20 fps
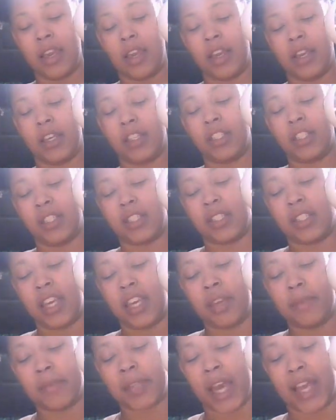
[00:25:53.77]
It just
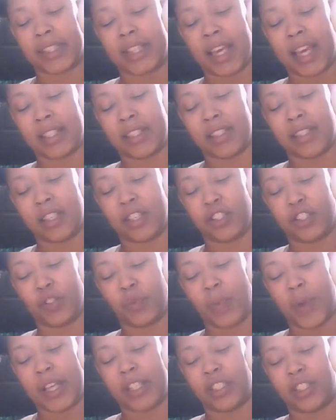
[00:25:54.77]
seems like that's the
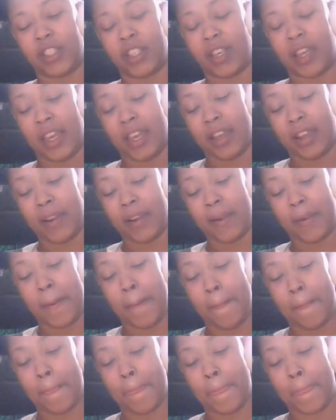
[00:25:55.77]
situation here.
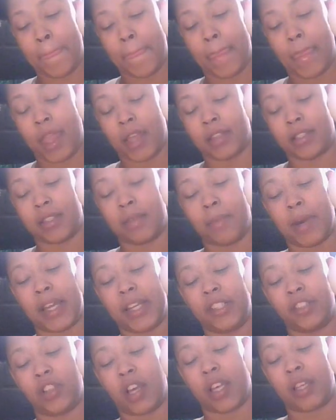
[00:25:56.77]

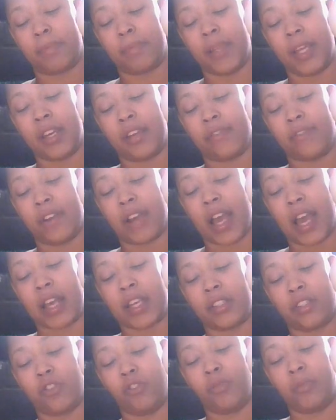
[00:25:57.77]
Somebody tried to play the fuck out
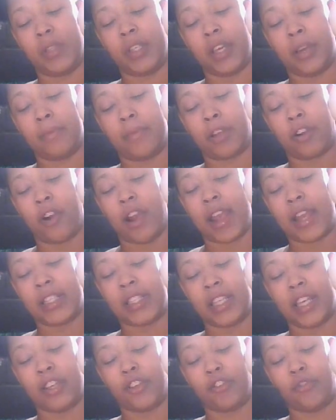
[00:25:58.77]
of stupid, dumb, and
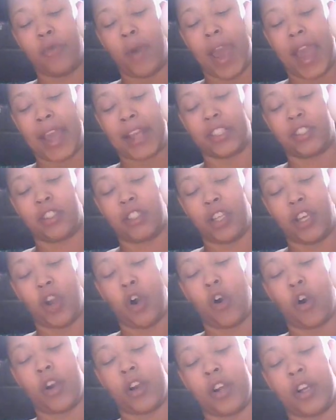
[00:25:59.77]
crazy, and you actually
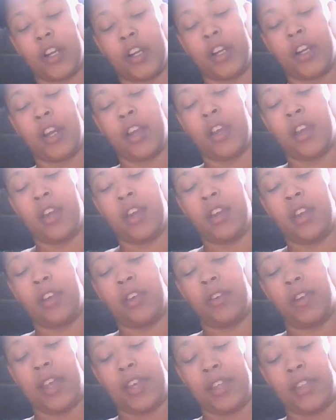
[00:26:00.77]
are
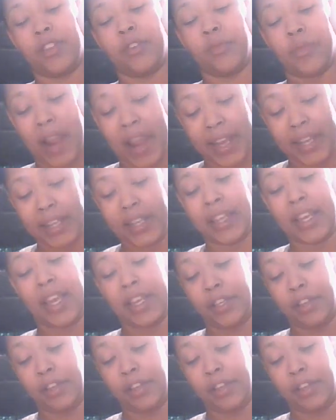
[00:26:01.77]
in the right. And